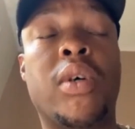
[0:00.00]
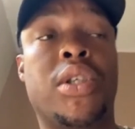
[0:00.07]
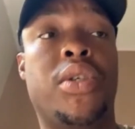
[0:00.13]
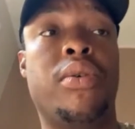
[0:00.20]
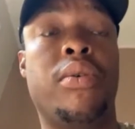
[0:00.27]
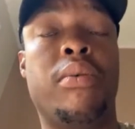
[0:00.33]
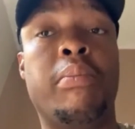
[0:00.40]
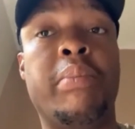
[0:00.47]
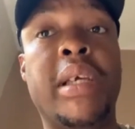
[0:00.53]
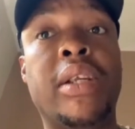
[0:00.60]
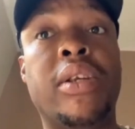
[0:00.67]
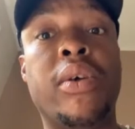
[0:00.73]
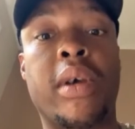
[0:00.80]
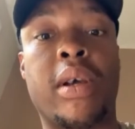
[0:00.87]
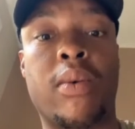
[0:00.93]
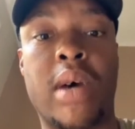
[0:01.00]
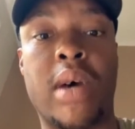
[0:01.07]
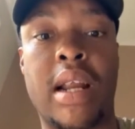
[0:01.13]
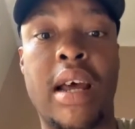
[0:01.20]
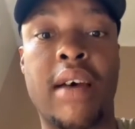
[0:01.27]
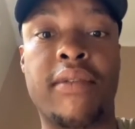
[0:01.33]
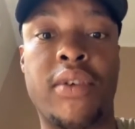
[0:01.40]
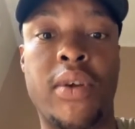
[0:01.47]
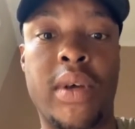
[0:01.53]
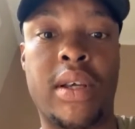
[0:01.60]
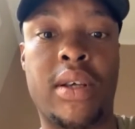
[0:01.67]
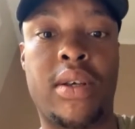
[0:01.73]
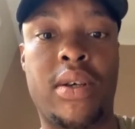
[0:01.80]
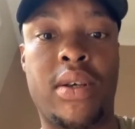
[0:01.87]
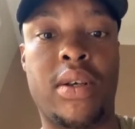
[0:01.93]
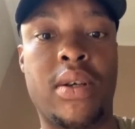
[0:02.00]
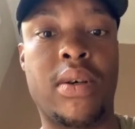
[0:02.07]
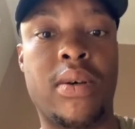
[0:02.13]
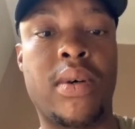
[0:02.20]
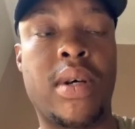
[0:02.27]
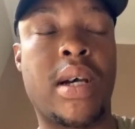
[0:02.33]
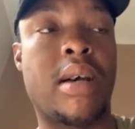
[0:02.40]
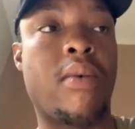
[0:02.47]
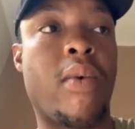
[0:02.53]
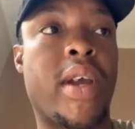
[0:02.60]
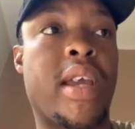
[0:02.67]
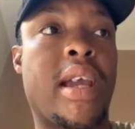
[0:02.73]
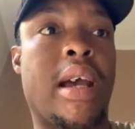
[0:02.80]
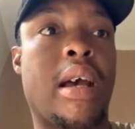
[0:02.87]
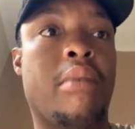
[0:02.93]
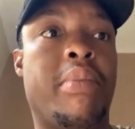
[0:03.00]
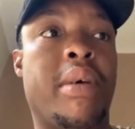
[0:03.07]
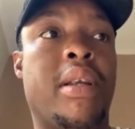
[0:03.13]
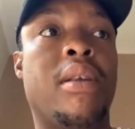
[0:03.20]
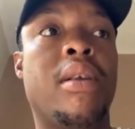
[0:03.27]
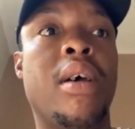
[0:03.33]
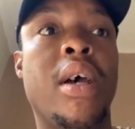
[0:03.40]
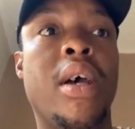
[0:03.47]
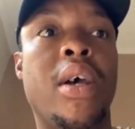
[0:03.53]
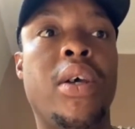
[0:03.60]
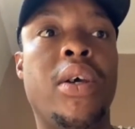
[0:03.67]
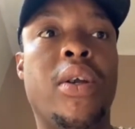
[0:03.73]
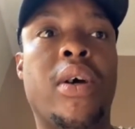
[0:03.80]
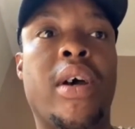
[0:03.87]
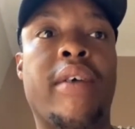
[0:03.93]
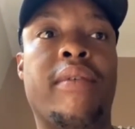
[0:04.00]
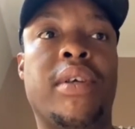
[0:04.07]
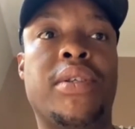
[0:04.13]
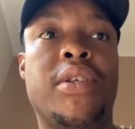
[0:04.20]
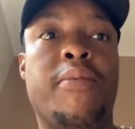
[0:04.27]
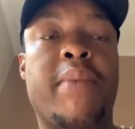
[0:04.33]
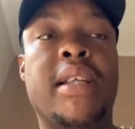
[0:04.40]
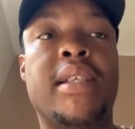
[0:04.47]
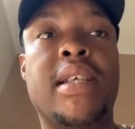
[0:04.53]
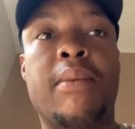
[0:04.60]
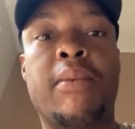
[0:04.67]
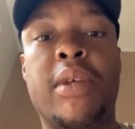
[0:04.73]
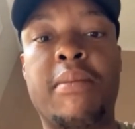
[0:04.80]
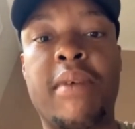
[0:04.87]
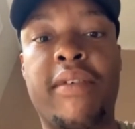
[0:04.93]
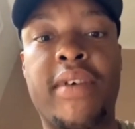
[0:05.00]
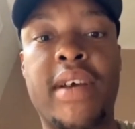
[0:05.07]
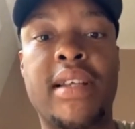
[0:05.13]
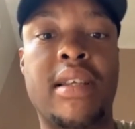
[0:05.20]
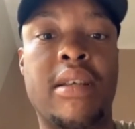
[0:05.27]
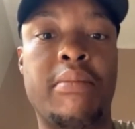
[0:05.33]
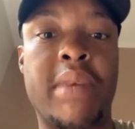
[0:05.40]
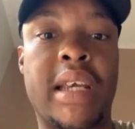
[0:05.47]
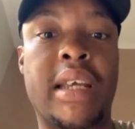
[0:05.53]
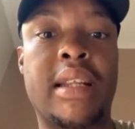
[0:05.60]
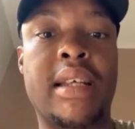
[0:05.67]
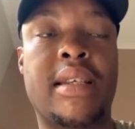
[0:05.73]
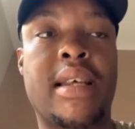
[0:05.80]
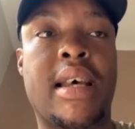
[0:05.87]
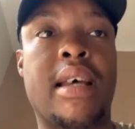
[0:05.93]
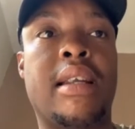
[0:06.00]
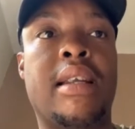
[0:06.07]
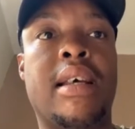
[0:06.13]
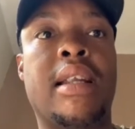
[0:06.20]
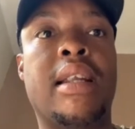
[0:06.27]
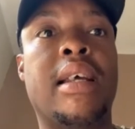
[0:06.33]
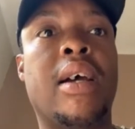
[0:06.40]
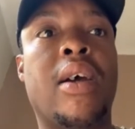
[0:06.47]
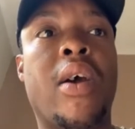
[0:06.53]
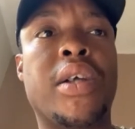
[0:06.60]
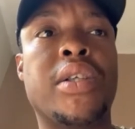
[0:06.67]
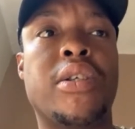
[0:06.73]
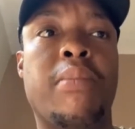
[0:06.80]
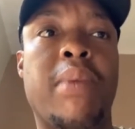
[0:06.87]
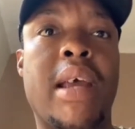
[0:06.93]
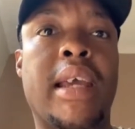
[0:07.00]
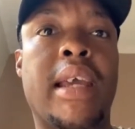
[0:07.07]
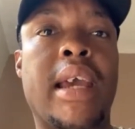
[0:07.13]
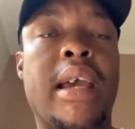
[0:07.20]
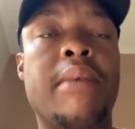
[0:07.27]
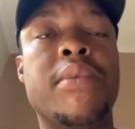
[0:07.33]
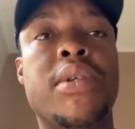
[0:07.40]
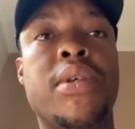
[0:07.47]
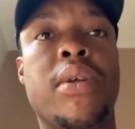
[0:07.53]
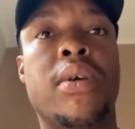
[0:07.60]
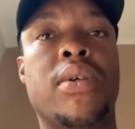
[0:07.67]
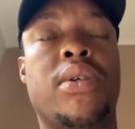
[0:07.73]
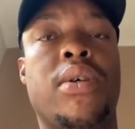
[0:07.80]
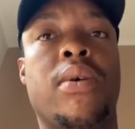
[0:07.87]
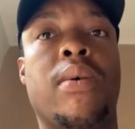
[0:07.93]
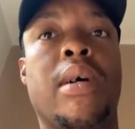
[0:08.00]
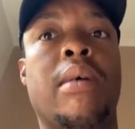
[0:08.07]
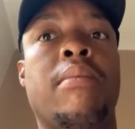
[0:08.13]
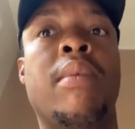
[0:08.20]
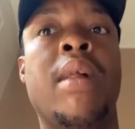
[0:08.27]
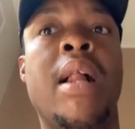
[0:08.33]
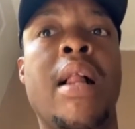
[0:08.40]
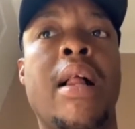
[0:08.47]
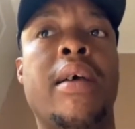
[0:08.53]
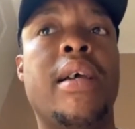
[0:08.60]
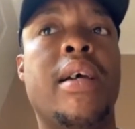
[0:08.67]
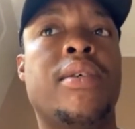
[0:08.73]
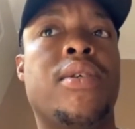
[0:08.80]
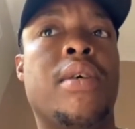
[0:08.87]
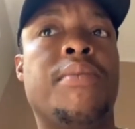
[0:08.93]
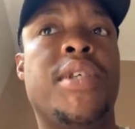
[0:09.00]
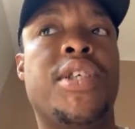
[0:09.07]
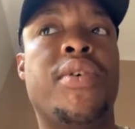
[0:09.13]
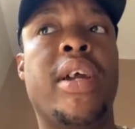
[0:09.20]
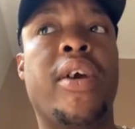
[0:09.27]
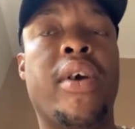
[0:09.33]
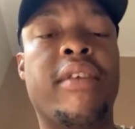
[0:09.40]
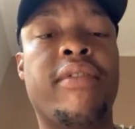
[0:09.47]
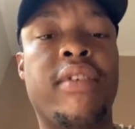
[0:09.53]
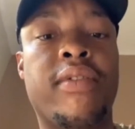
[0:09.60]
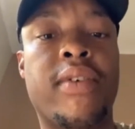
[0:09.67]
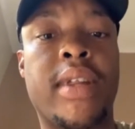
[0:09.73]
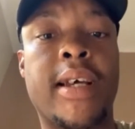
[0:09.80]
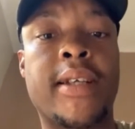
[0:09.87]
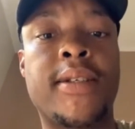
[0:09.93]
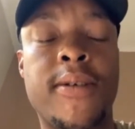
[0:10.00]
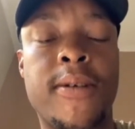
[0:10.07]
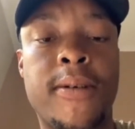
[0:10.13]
to be doing what I love doing, waking up and, having to spend time with my friends and being in the sun and going to play games, So I'm just really grateful for that.